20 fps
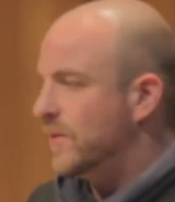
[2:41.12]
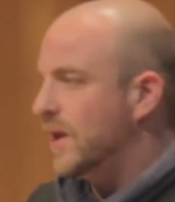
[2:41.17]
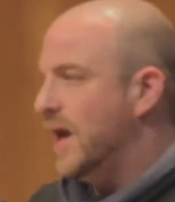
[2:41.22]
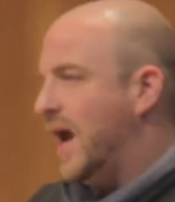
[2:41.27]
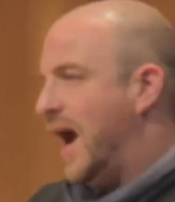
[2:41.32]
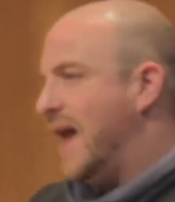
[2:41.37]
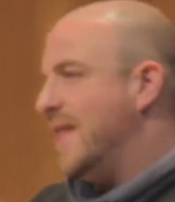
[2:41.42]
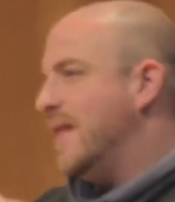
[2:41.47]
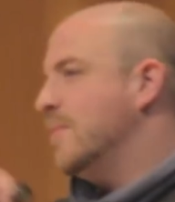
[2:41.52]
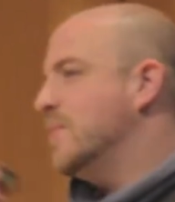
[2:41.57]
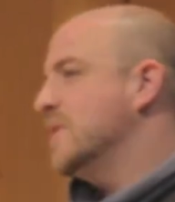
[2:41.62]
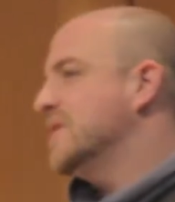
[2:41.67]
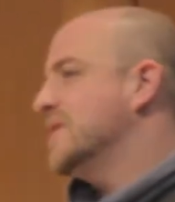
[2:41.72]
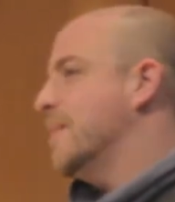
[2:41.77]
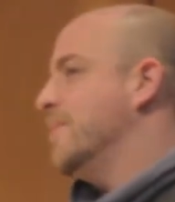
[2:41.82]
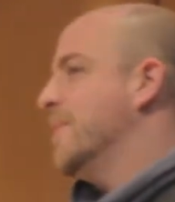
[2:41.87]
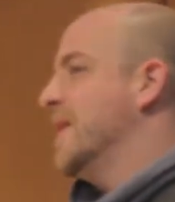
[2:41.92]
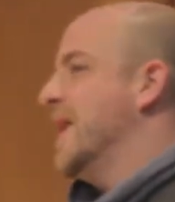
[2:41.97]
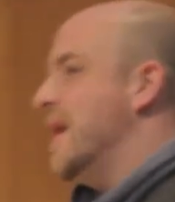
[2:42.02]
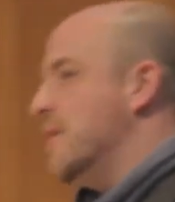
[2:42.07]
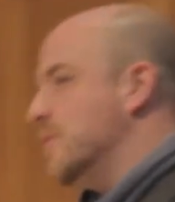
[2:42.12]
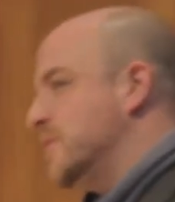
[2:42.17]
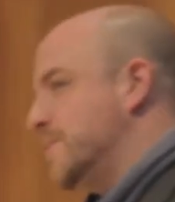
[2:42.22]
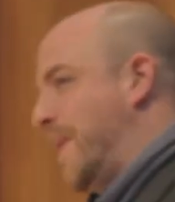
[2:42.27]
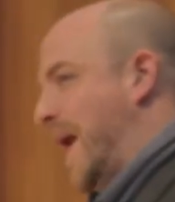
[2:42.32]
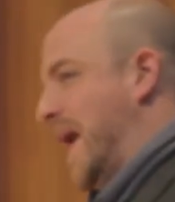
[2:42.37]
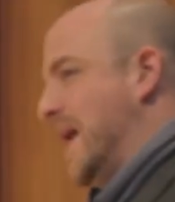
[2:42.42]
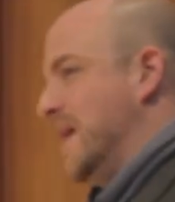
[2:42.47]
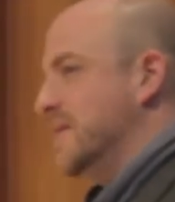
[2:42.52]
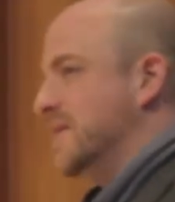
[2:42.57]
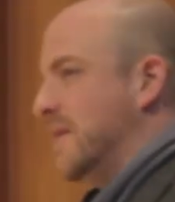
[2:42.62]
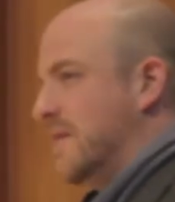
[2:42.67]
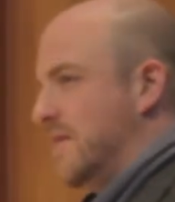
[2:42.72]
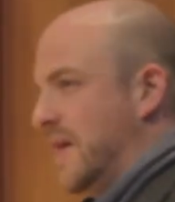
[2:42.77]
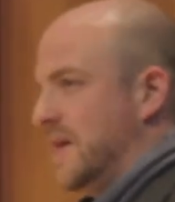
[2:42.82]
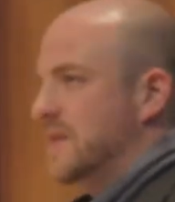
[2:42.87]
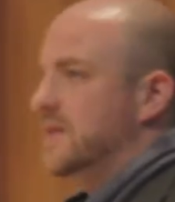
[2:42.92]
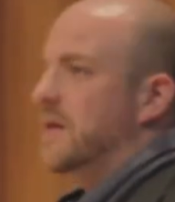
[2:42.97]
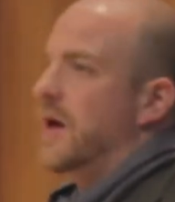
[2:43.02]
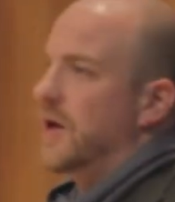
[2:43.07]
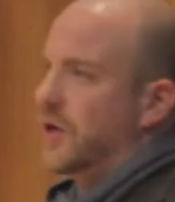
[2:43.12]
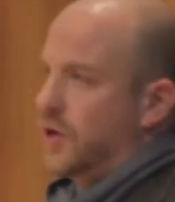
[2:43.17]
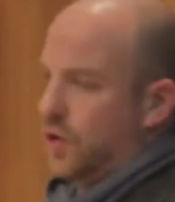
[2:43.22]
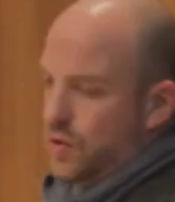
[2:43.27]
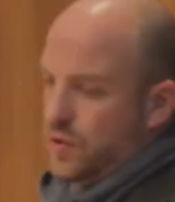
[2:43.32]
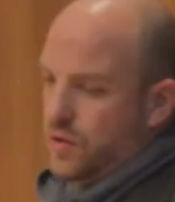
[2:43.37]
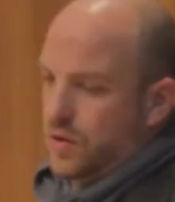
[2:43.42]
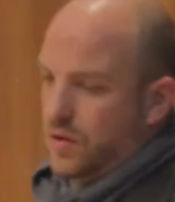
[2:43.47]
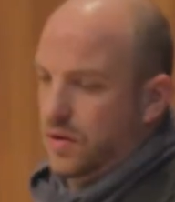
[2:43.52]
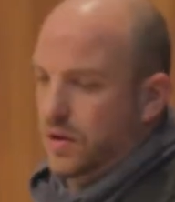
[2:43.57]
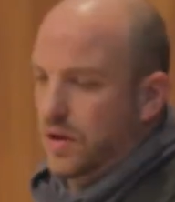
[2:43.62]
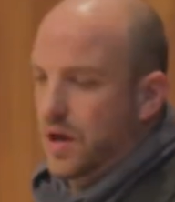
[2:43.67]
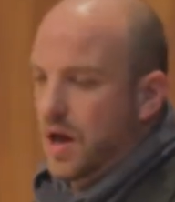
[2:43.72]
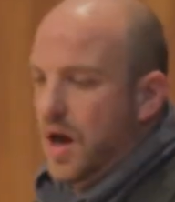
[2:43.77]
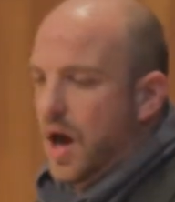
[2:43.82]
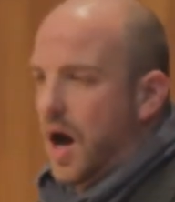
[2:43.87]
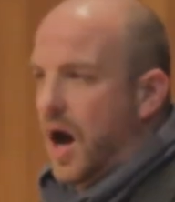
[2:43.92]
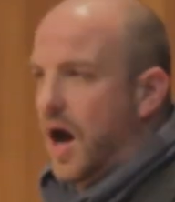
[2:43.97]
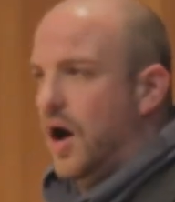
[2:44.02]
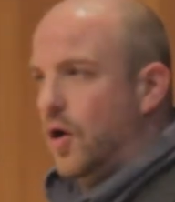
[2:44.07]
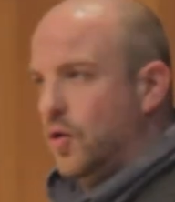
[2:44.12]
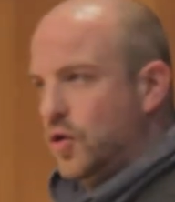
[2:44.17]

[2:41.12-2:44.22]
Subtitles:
And then when somebody else pays, so things like Google or